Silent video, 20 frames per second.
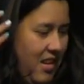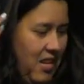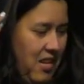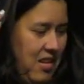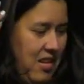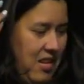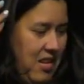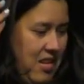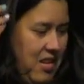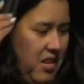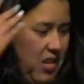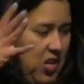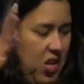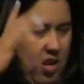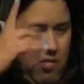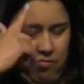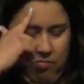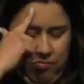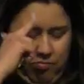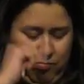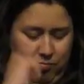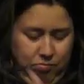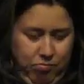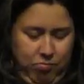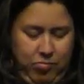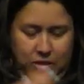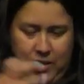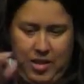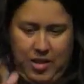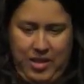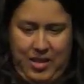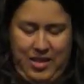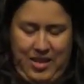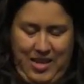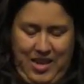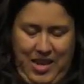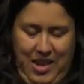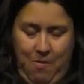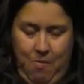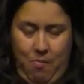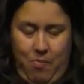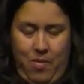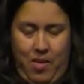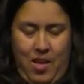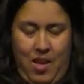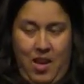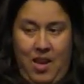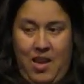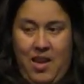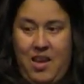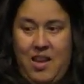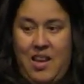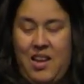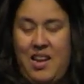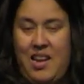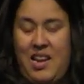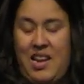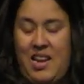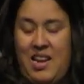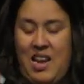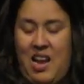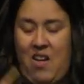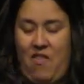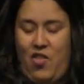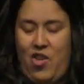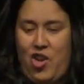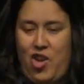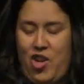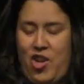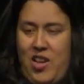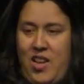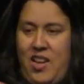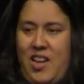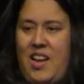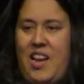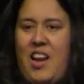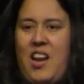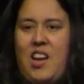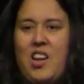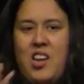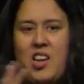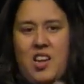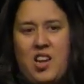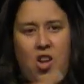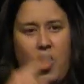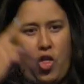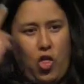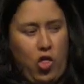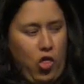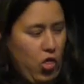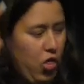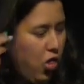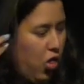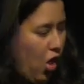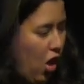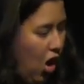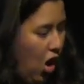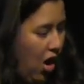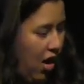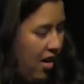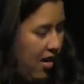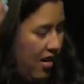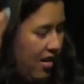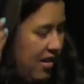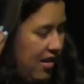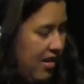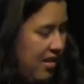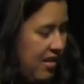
I can't see through you. I mean, I'm sure he was analyzing every part of him. You're alive. You're breathing.